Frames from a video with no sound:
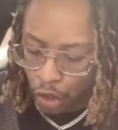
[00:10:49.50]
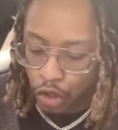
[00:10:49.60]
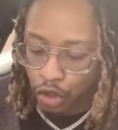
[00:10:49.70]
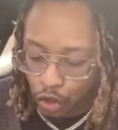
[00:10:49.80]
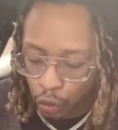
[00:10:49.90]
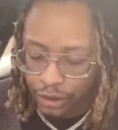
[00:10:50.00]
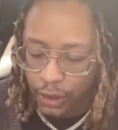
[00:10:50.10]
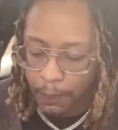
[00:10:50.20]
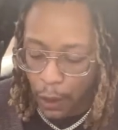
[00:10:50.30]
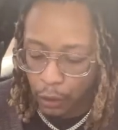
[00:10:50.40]
You
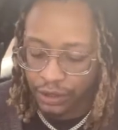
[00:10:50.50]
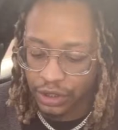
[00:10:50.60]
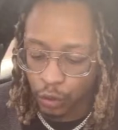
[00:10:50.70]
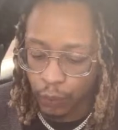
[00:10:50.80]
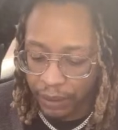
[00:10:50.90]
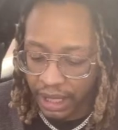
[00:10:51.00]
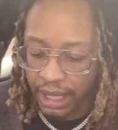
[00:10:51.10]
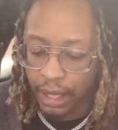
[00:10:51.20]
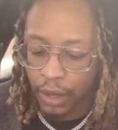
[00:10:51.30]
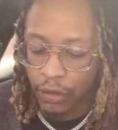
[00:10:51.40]
supposed to
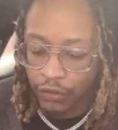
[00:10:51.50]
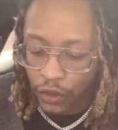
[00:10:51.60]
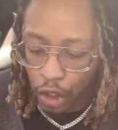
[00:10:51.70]
be the